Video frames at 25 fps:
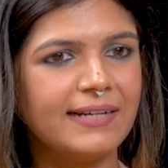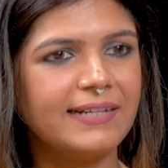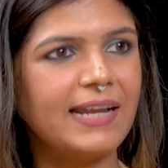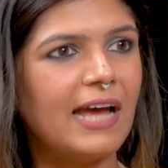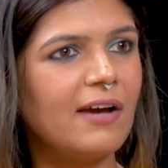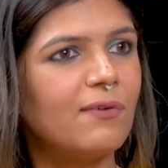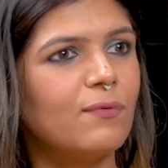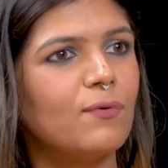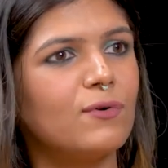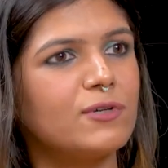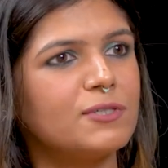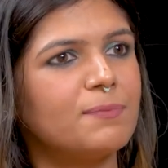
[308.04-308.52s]

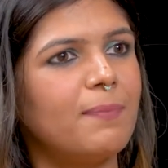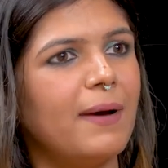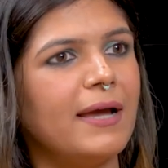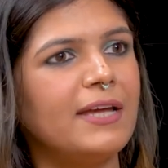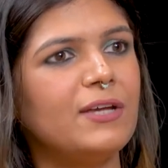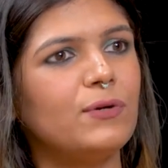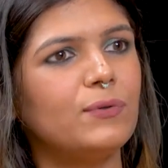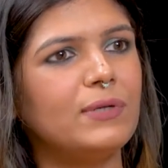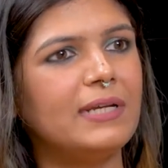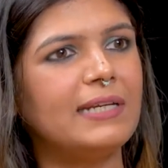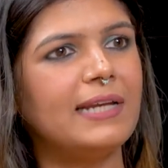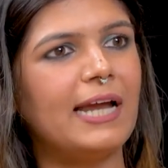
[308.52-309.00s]
divorce by
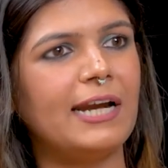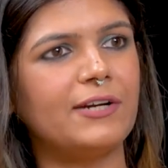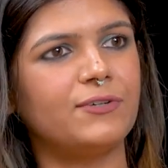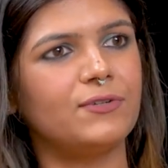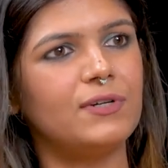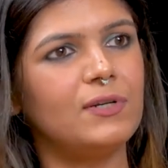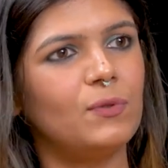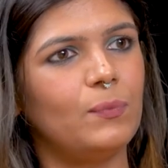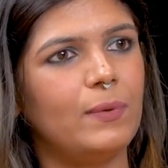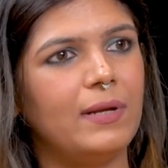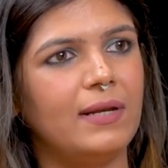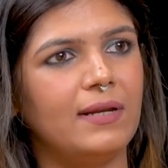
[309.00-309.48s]

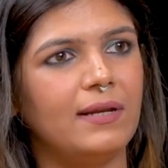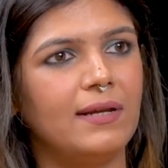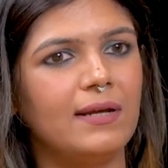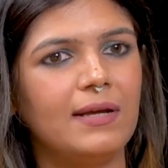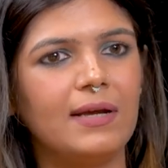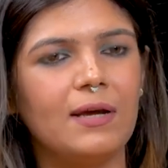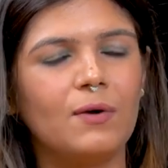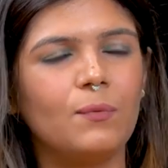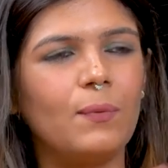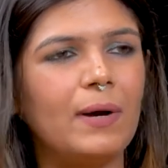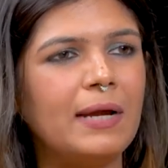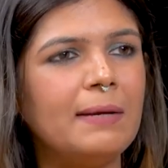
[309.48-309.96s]
unilateral will.
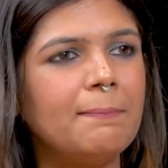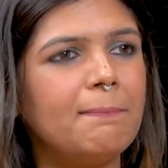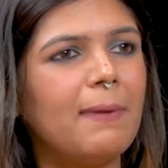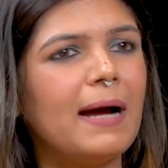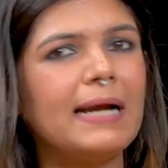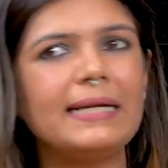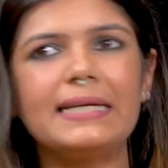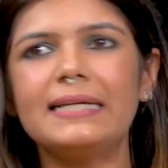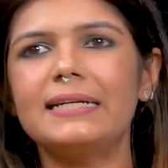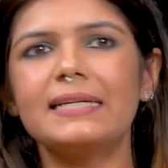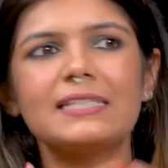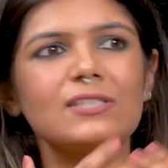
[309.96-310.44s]
One
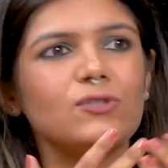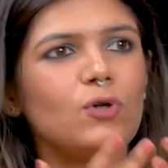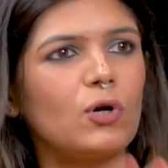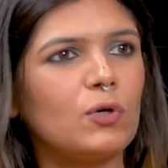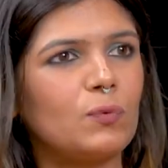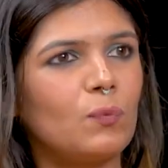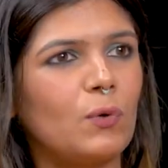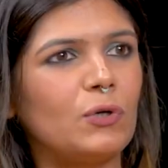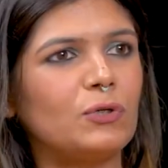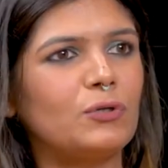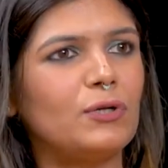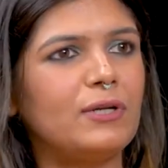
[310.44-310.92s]
party does
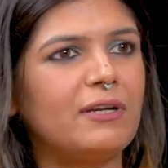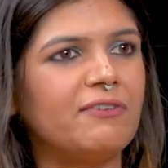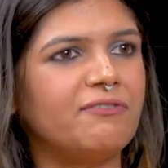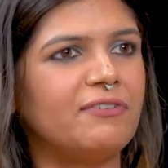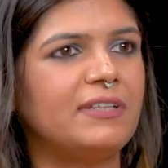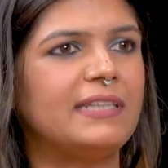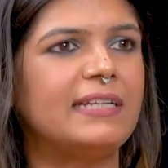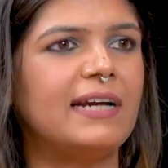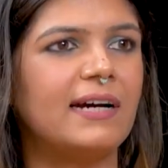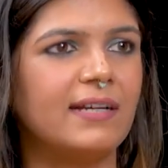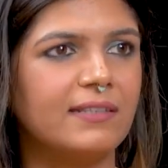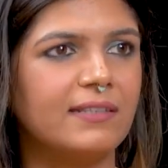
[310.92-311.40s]
not want to live with the